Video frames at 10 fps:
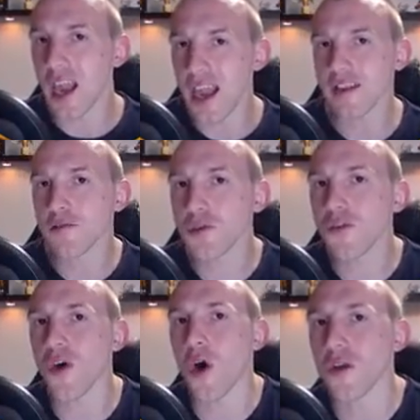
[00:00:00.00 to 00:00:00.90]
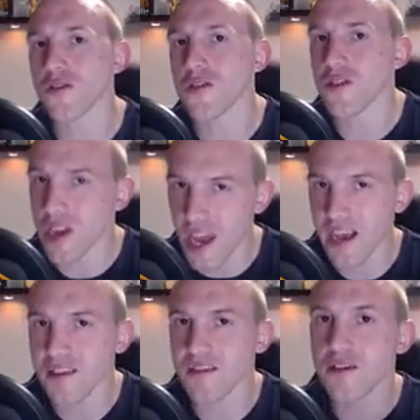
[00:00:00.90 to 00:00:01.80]
Let's move on to the
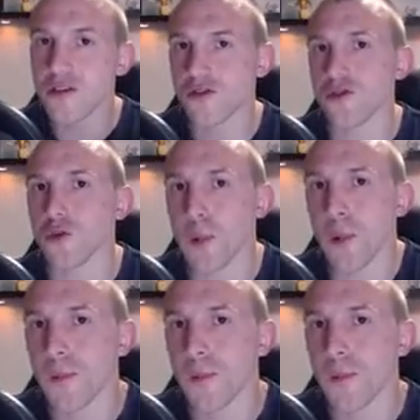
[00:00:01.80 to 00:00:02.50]
next troop.